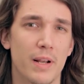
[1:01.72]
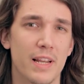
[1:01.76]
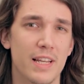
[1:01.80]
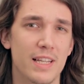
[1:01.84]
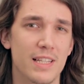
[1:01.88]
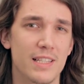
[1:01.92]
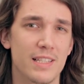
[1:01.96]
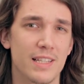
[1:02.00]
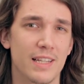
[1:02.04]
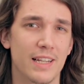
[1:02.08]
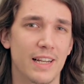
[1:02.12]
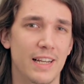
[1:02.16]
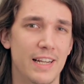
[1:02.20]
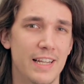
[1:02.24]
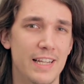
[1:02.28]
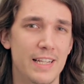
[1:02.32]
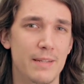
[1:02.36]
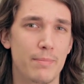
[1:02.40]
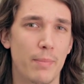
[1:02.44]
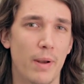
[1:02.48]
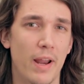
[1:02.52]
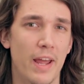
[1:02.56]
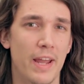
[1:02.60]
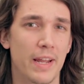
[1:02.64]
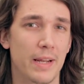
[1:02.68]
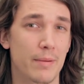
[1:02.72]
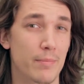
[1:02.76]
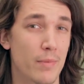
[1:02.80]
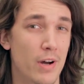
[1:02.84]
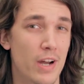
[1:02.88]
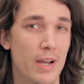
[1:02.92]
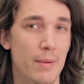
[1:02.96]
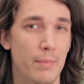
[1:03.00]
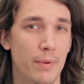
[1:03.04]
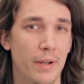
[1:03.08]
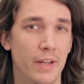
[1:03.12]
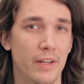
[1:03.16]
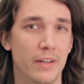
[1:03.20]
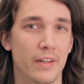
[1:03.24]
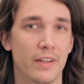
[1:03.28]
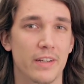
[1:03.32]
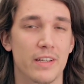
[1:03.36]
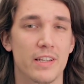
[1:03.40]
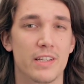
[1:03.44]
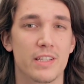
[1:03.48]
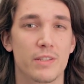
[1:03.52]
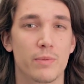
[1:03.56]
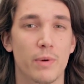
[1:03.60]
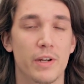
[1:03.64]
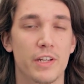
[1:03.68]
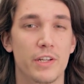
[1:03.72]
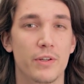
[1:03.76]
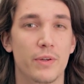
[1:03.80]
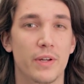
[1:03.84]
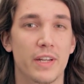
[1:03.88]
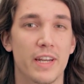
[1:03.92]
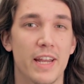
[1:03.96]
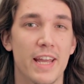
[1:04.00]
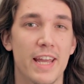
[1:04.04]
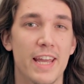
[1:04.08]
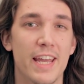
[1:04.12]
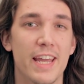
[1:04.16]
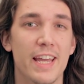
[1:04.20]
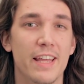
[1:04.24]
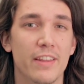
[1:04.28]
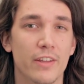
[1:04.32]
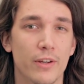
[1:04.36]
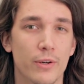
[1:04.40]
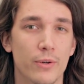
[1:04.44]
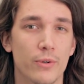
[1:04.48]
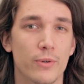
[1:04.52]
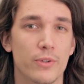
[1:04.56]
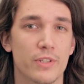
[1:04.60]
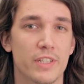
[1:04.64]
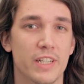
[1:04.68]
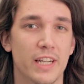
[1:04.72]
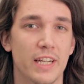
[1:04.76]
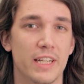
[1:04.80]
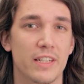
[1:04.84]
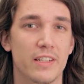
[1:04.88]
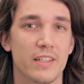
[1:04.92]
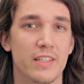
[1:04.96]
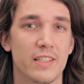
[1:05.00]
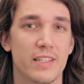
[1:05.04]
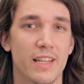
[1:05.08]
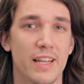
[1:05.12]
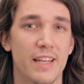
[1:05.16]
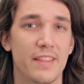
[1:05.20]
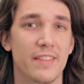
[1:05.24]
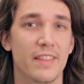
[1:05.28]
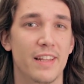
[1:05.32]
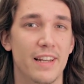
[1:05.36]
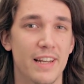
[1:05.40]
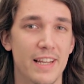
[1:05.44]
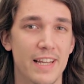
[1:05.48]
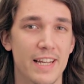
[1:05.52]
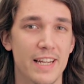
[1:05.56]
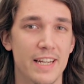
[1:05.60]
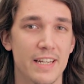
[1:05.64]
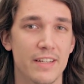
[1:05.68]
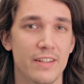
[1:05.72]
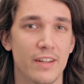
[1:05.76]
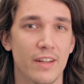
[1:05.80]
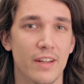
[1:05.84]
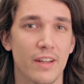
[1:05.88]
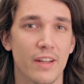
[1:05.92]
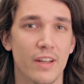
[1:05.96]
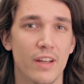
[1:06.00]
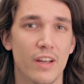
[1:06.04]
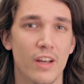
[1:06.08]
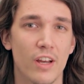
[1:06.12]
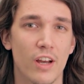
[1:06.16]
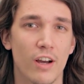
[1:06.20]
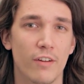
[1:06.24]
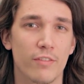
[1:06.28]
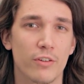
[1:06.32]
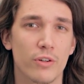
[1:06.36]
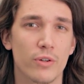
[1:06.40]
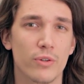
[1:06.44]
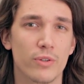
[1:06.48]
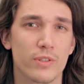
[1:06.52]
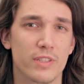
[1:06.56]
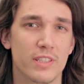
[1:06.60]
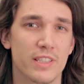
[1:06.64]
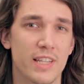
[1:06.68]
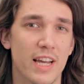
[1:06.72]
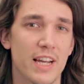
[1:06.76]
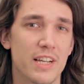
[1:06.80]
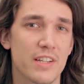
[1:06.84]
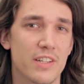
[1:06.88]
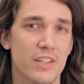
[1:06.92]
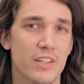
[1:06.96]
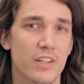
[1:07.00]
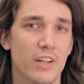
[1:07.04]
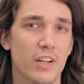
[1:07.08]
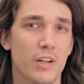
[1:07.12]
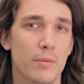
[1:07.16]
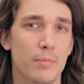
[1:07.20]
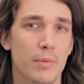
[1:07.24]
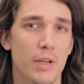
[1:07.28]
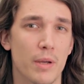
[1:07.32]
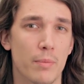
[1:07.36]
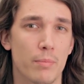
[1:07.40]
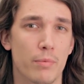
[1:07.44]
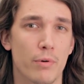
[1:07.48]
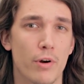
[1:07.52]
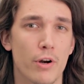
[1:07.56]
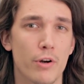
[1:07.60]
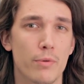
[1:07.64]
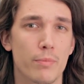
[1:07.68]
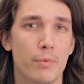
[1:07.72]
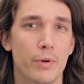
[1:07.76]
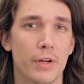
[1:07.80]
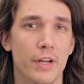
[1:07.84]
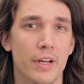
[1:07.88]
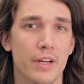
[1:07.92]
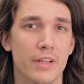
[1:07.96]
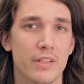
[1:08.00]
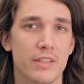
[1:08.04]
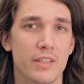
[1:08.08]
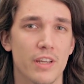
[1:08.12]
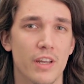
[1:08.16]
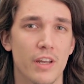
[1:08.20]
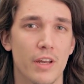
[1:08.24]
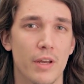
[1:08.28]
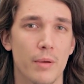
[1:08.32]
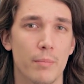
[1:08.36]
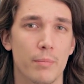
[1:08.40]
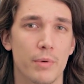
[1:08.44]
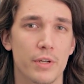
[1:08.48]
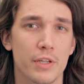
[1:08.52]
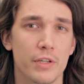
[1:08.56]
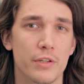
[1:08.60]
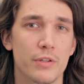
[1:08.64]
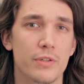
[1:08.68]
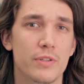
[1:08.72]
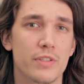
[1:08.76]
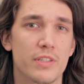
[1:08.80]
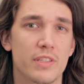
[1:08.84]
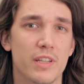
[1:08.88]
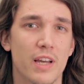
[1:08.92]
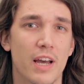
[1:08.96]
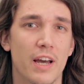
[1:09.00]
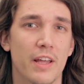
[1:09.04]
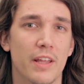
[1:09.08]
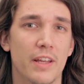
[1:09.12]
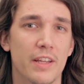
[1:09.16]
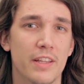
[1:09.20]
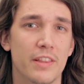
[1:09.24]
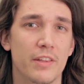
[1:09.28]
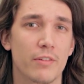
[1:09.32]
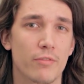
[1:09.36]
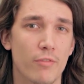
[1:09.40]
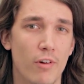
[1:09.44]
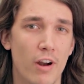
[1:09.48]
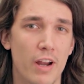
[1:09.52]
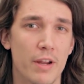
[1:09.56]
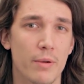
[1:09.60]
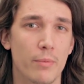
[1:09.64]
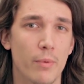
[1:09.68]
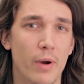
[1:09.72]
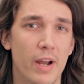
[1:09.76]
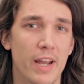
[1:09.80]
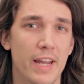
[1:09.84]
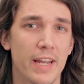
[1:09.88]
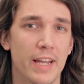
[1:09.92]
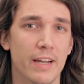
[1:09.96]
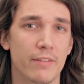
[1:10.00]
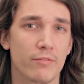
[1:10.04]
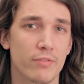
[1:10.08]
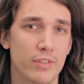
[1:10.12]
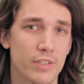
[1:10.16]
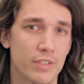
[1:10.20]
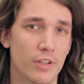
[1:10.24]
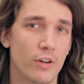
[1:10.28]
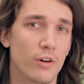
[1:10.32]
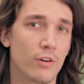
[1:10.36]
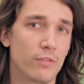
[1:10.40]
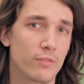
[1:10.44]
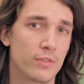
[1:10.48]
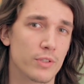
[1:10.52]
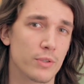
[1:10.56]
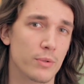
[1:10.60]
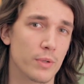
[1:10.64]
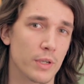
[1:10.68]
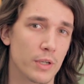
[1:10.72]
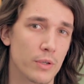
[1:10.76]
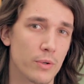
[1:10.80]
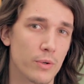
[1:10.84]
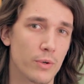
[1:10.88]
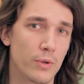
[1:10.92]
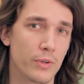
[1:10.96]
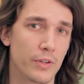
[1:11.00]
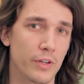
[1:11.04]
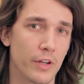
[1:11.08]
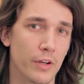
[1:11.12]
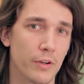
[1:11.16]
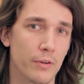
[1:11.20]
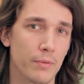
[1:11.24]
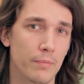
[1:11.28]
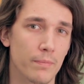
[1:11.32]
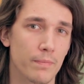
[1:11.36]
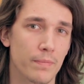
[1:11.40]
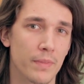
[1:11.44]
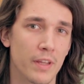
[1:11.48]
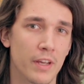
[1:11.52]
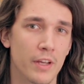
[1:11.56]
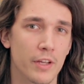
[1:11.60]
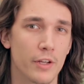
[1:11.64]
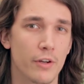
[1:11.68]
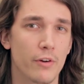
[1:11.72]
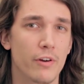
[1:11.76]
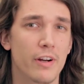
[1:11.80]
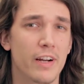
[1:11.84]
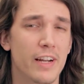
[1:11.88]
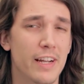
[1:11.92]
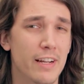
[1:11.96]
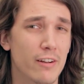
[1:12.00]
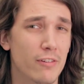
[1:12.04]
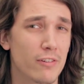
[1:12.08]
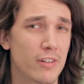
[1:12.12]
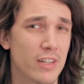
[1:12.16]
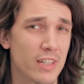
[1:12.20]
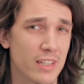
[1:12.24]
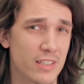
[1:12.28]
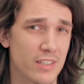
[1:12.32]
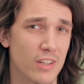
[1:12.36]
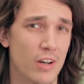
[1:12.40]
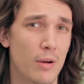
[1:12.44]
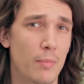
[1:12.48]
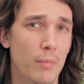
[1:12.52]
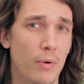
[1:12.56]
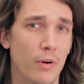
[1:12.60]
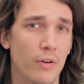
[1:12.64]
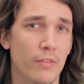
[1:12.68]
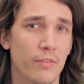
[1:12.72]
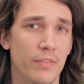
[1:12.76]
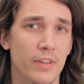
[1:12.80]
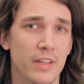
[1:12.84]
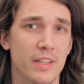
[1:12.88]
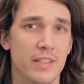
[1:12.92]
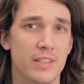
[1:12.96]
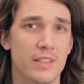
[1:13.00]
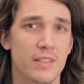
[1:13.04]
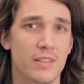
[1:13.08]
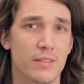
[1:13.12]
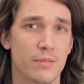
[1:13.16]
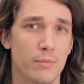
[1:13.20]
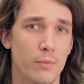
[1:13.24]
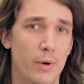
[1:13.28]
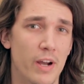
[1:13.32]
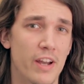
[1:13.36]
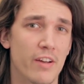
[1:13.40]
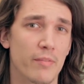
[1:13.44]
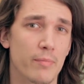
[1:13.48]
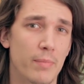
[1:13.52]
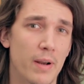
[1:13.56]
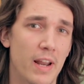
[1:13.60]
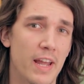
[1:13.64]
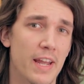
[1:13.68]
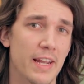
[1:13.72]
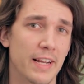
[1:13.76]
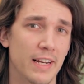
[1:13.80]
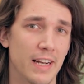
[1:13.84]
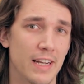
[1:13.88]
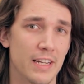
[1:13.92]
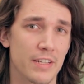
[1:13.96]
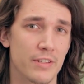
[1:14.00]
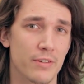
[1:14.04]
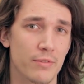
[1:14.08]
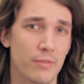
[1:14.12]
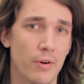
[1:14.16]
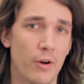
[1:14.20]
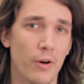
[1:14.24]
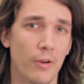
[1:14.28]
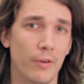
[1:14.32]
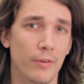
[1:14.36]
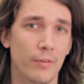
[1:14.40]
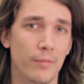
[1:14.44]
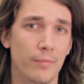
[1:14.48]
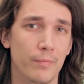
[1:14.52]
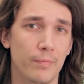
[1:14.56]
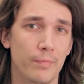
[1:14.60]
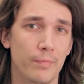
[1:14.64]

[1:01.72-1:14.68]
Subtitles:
pleasing lead playing, in my opinion, is when you can hear the chord changes in the lead. Of course, tension can be appropriate, but used in the right way and resolved to a chord note. You'll hear an example of this way of playing later on.